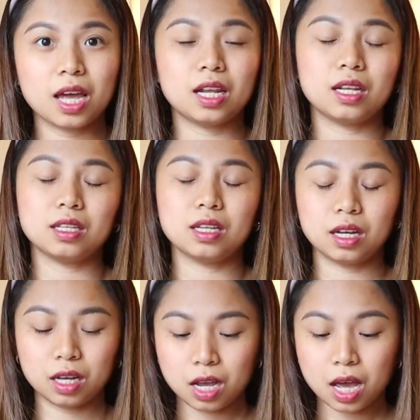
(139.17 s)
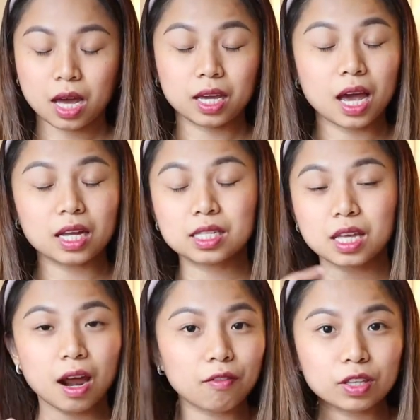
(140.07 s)
And yeah,
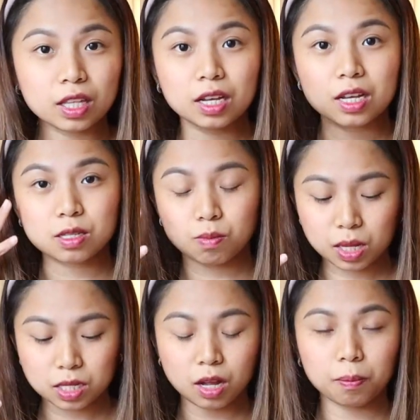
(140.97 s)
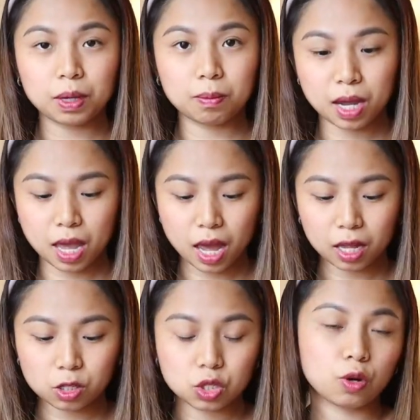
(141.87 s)
it's everything is mixed up in my head.